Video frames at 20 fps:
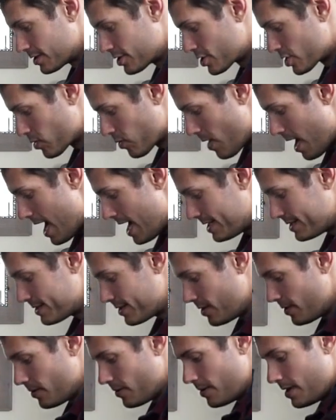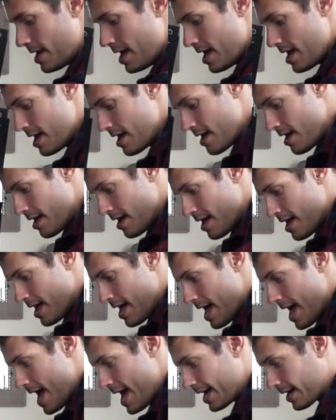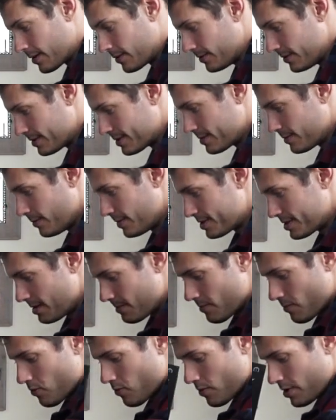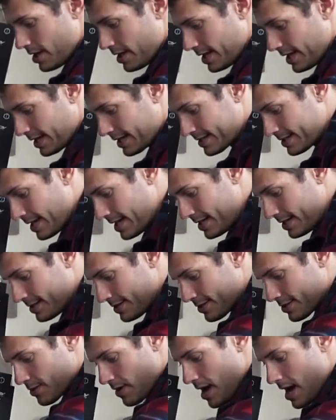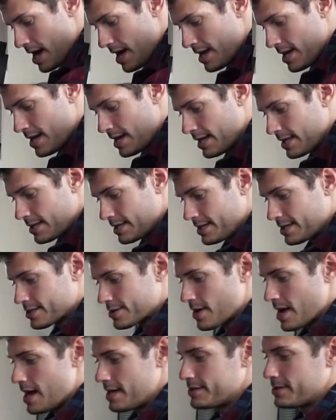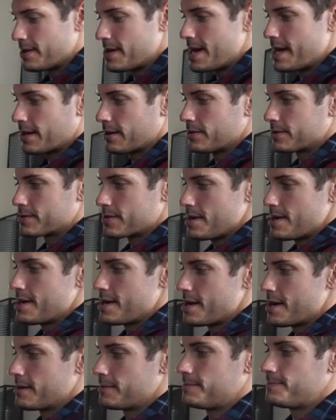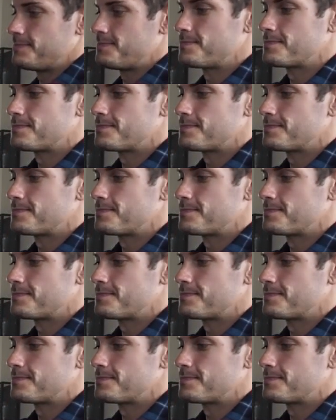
tri-zone ankles, which I'm really excited to try. These tri-zone ankles right here.